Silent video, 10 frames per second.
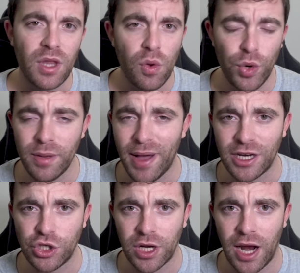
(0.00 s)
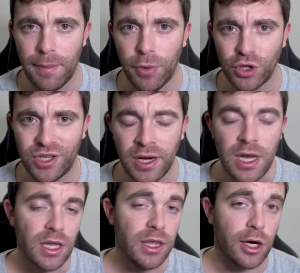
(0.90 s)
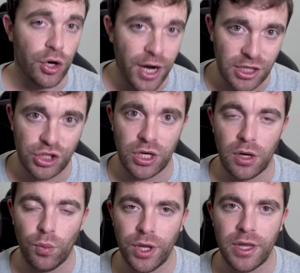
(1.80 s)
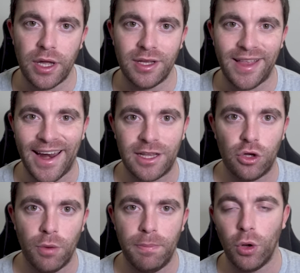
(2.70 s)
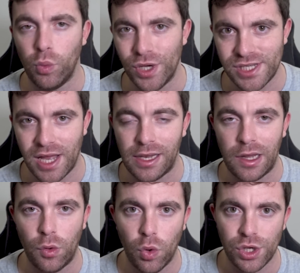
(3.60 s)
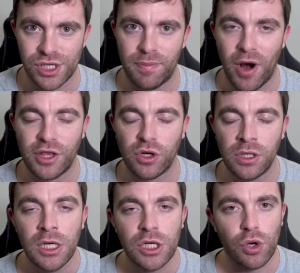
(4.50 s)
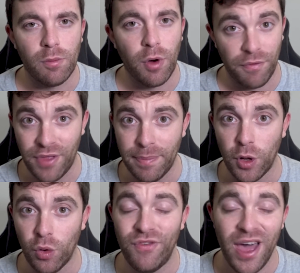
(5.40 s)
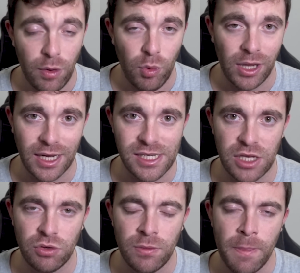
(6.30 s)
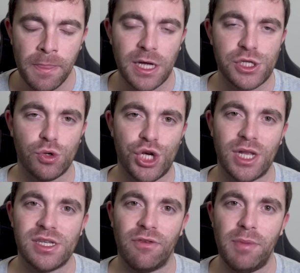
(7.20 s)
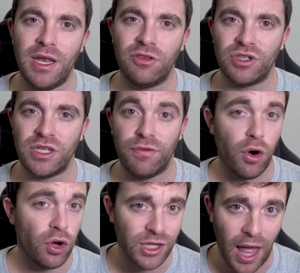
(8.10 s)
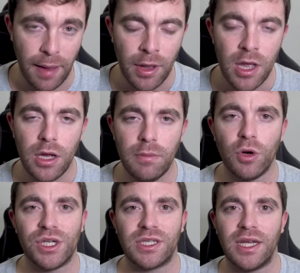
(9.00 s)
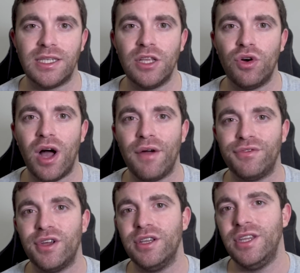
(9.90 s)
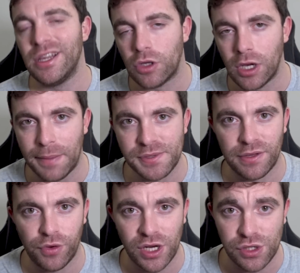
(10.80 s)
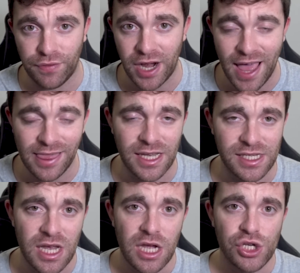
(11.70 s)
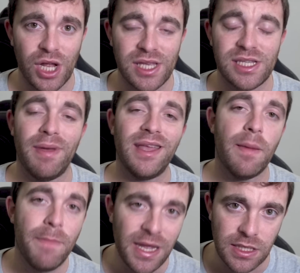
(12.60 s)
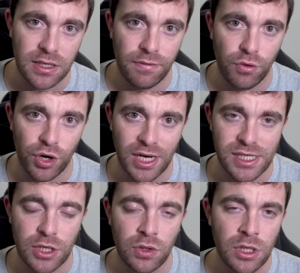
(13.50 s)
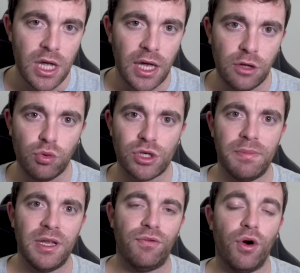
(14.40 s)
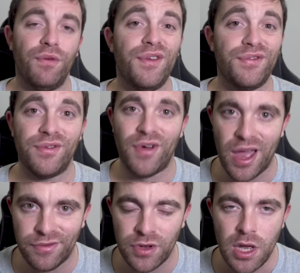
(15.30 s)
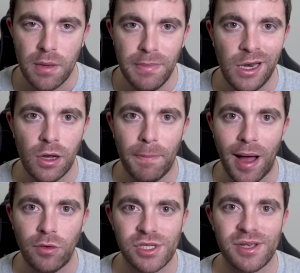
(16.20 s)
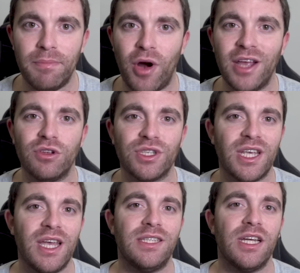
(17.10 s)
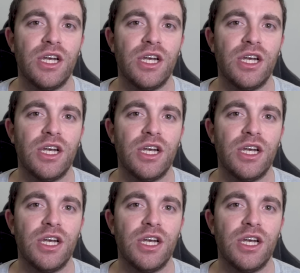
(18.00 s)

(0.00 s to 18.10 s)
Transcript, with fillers: with the manager Graham Potter, the connection with the director Paul Winstanley, who was at Brighton, so both of them know very well Caicedo, and so Chelsea have been interested for a long time in Moises Caicedo. After deal collapsed for Enzo Fernandez, Chelsea made a bid for Caicedo, and it was a bid for £55 million. Brighton said